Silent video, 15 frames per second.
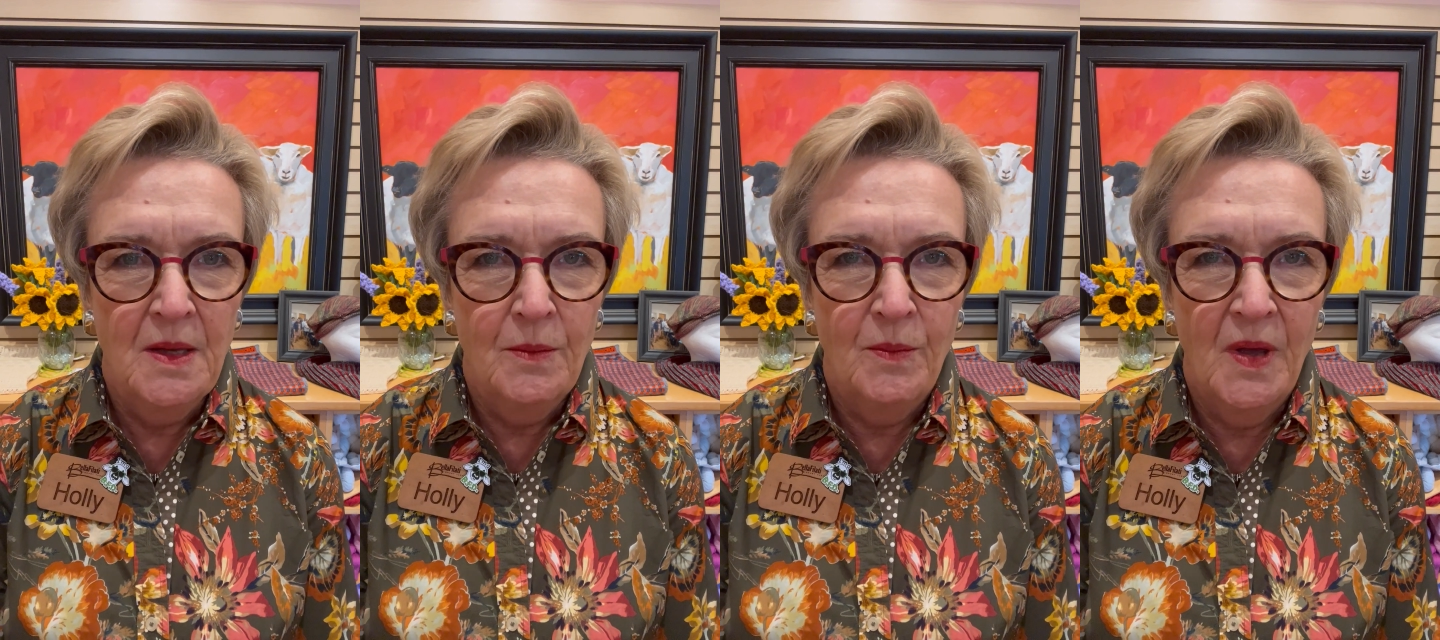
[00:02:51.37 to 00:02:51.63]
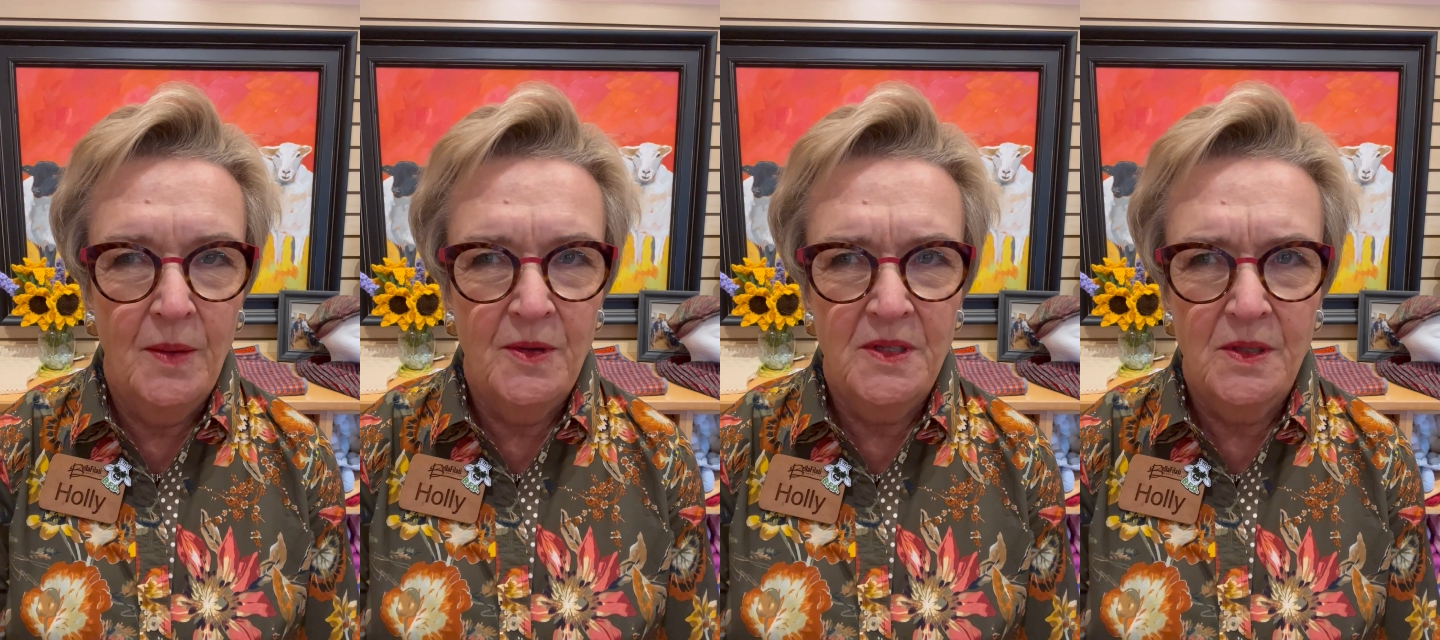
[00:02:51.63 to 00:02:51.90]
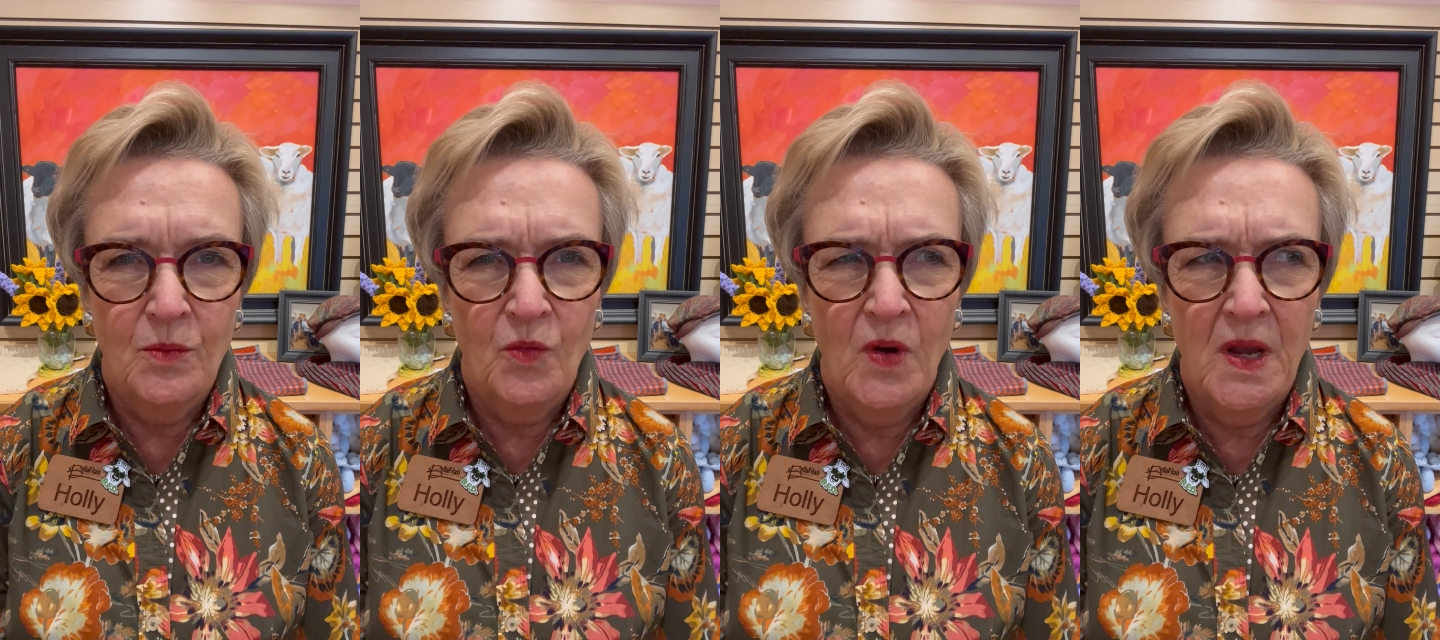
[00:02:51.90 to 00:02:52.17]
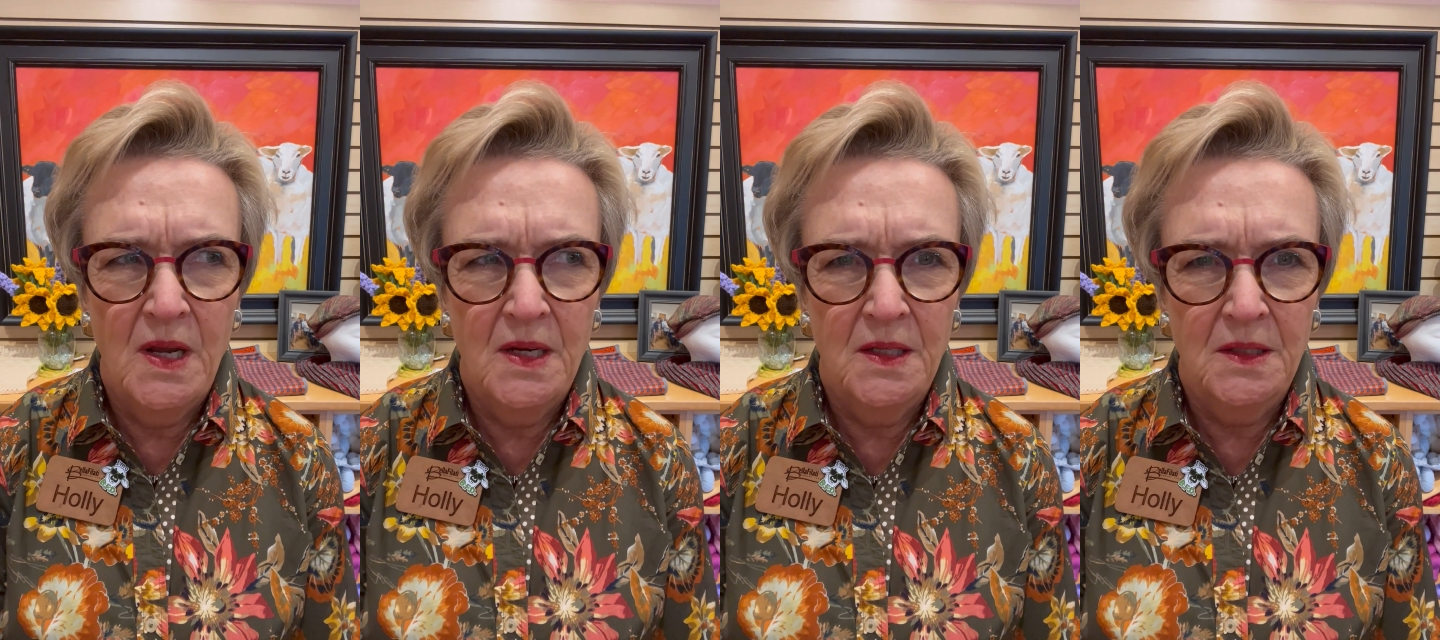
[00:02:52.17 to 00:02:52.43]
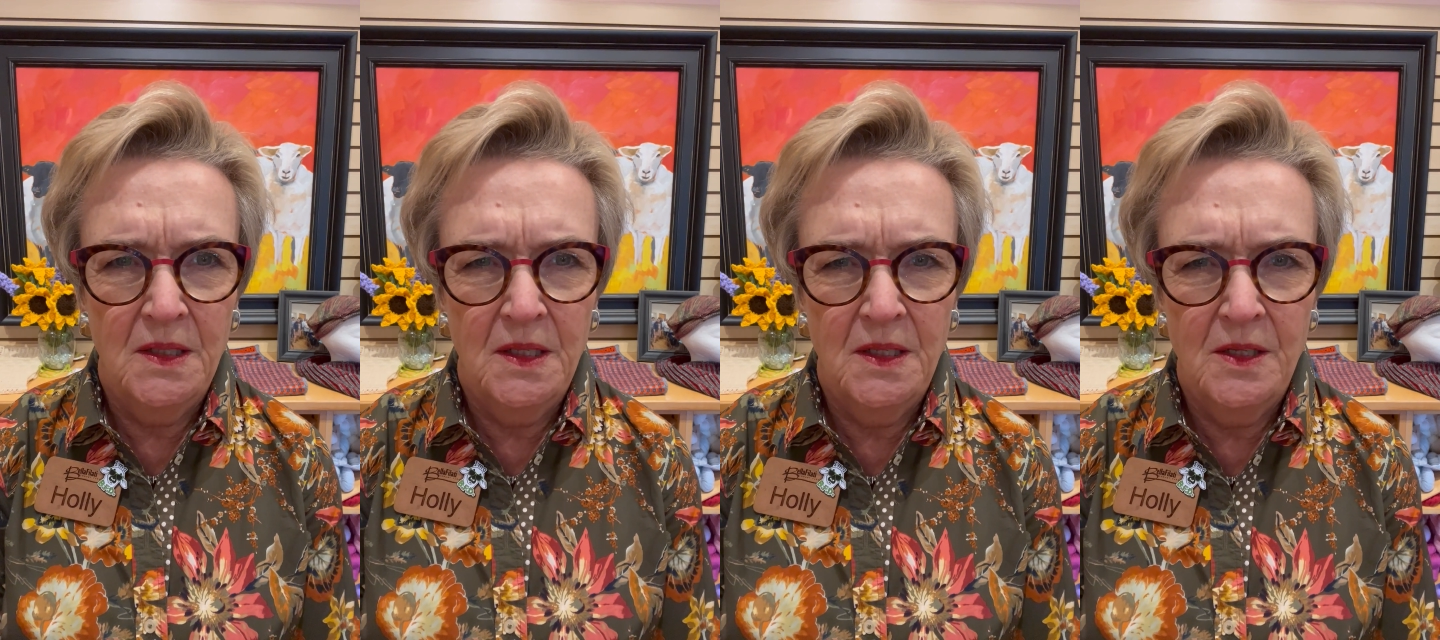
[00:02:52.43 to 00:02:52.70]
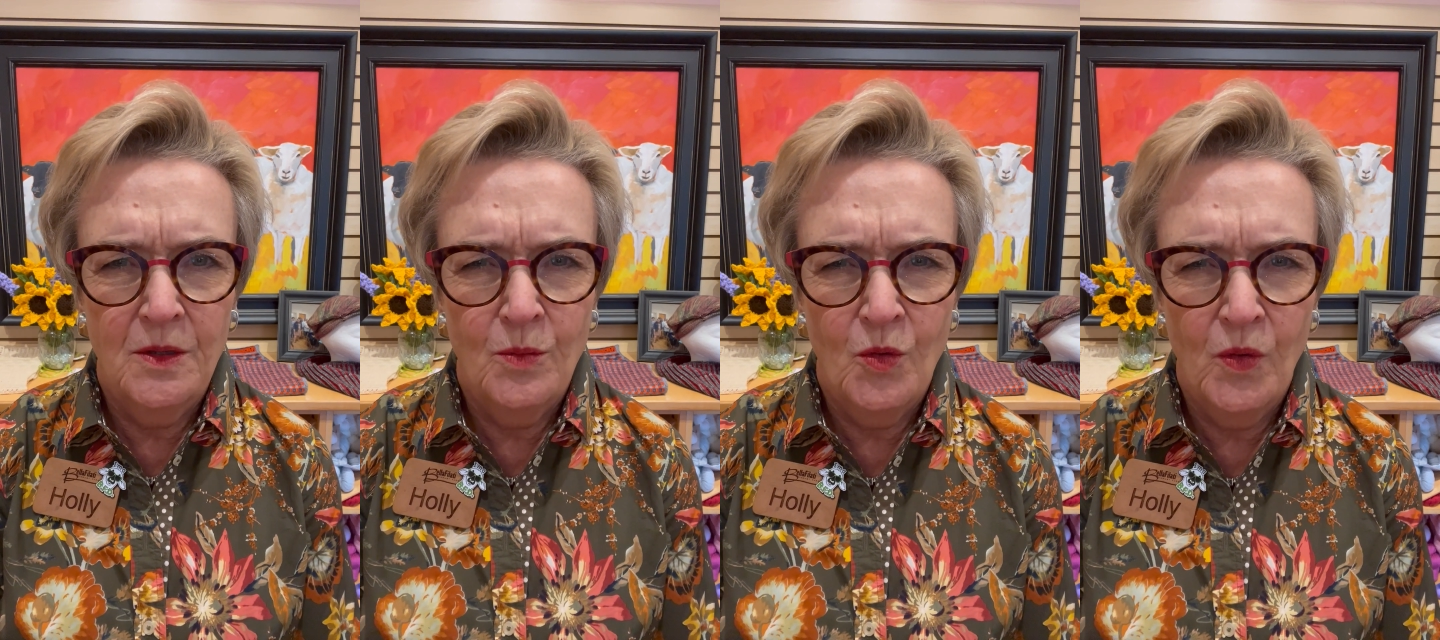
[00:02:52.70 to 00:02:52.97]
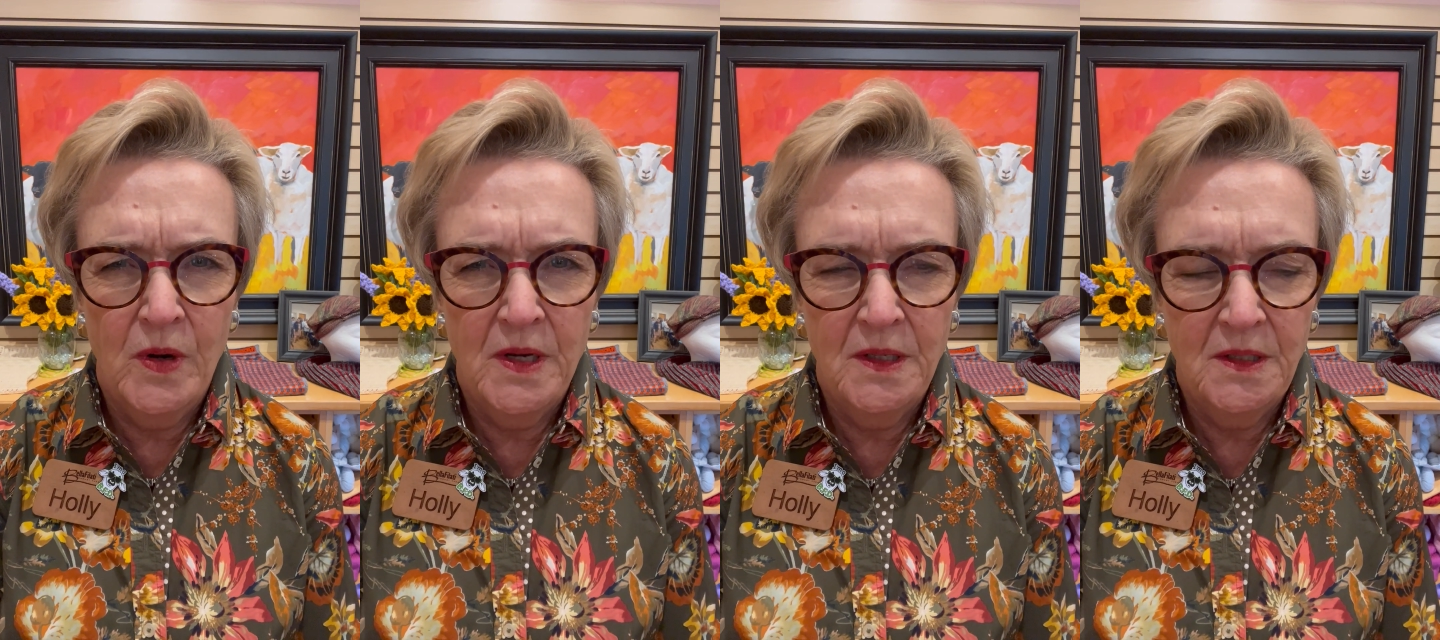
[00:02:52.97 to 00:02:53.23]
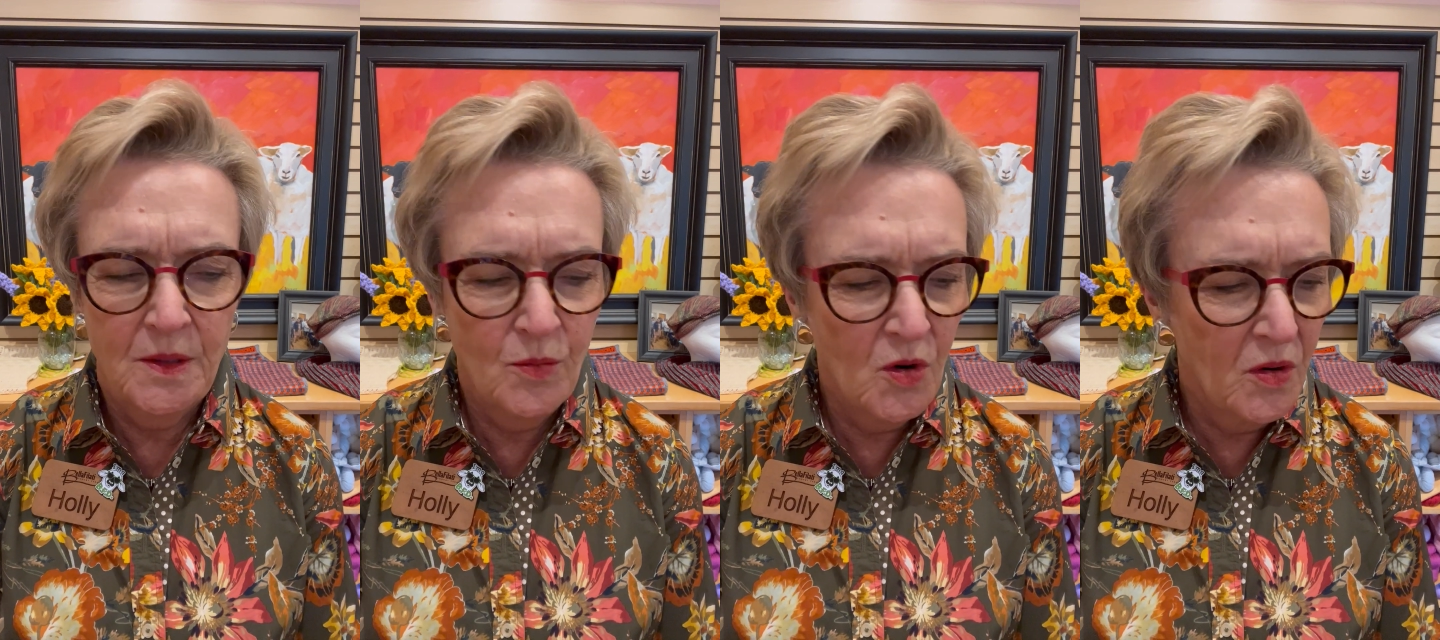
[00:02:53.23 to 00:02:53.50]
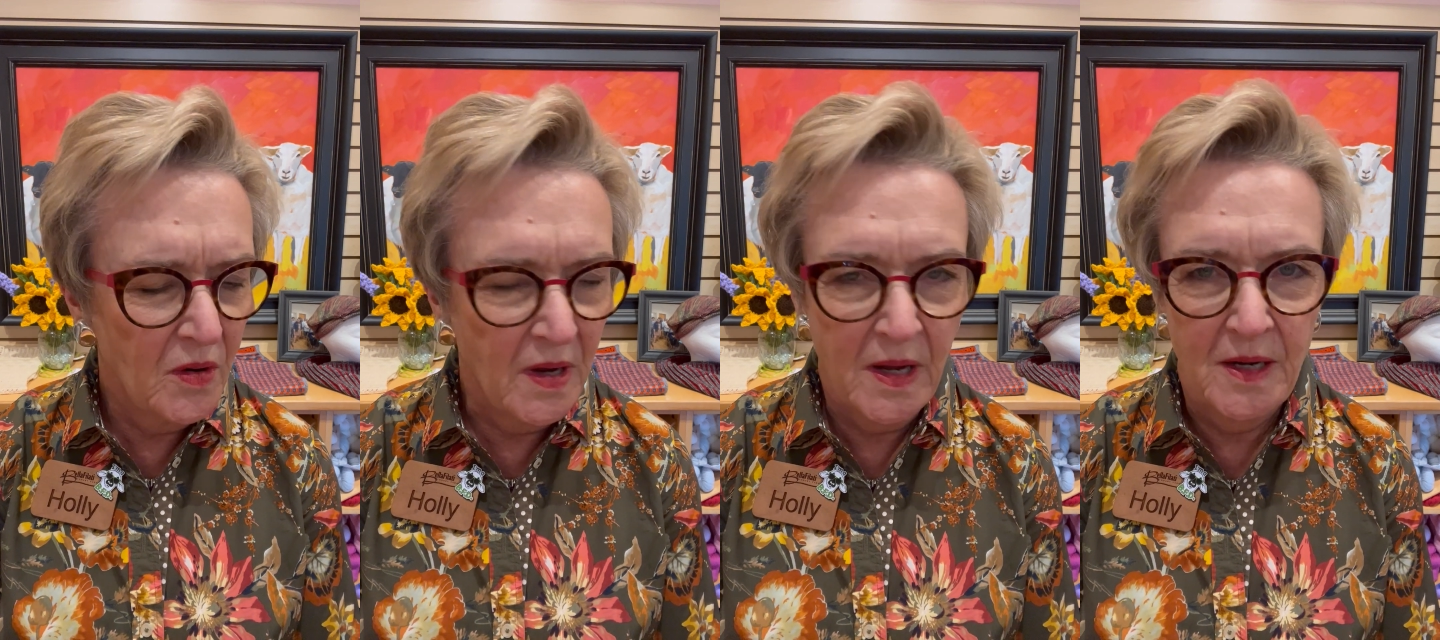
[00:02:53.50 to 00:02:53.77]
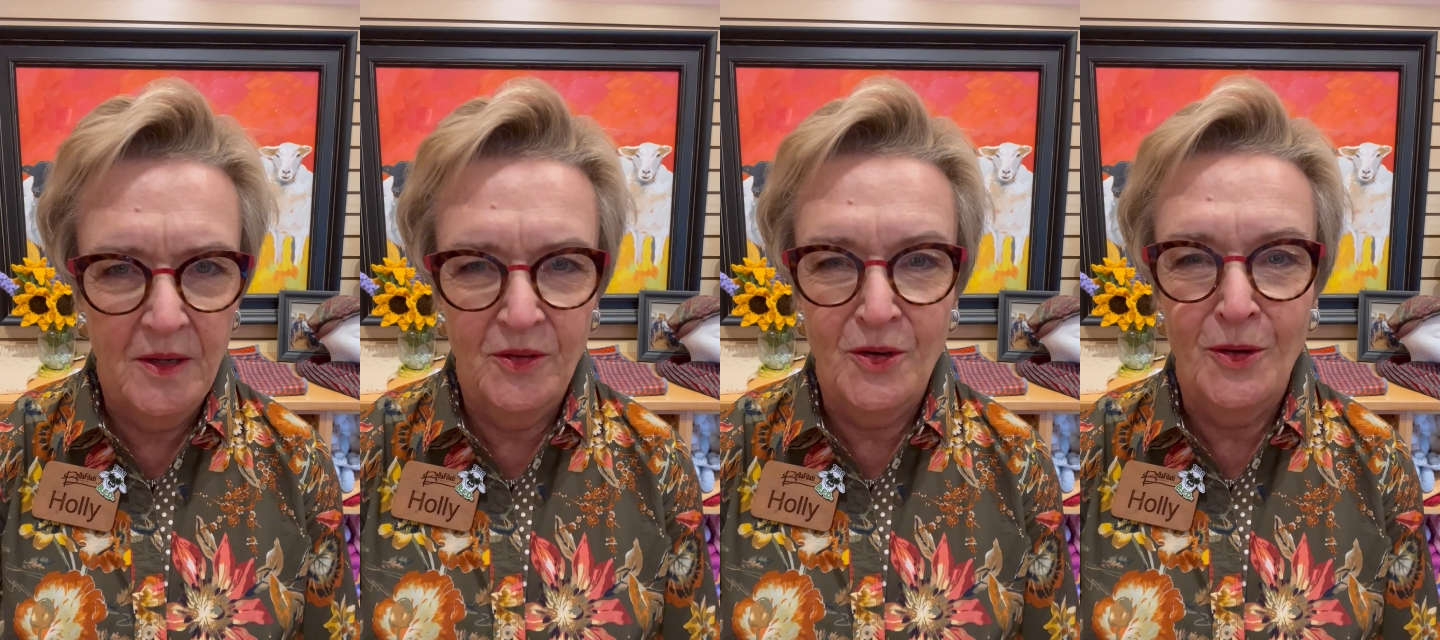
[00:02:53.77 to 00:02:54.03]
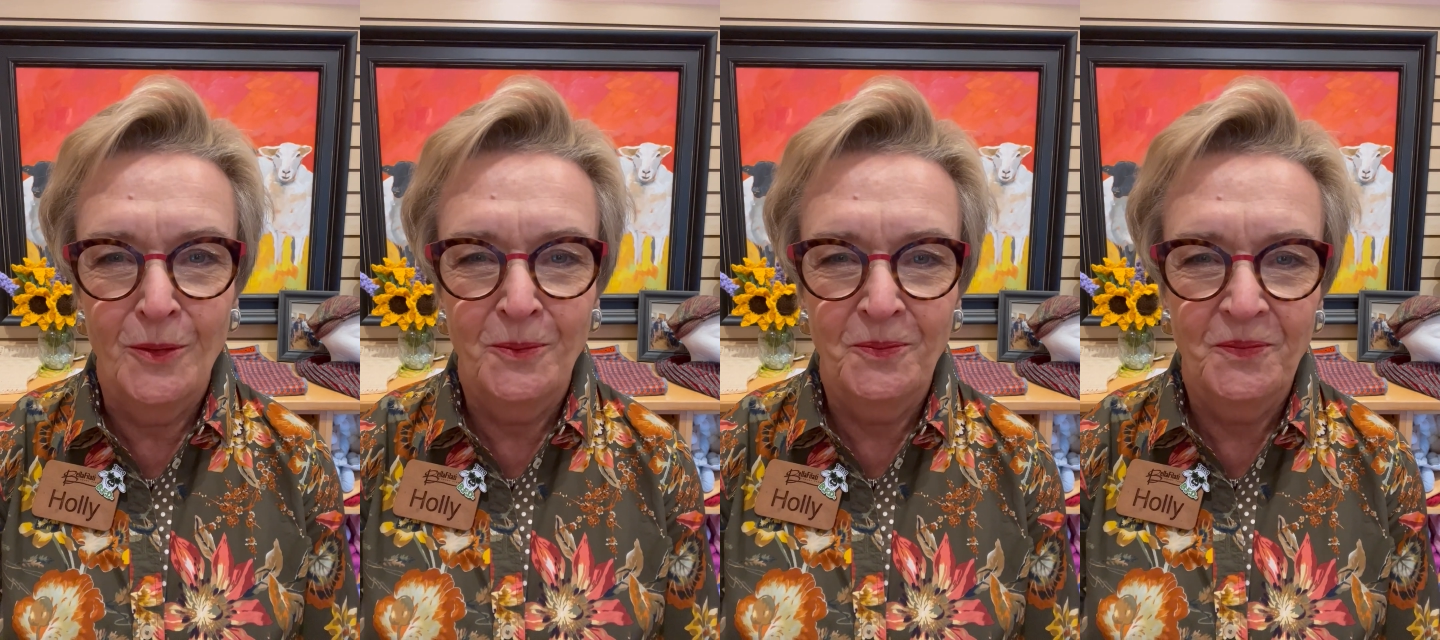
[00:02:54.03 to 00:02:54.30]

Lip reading: maybe some rain a little in the morning tomorrow. I don't know.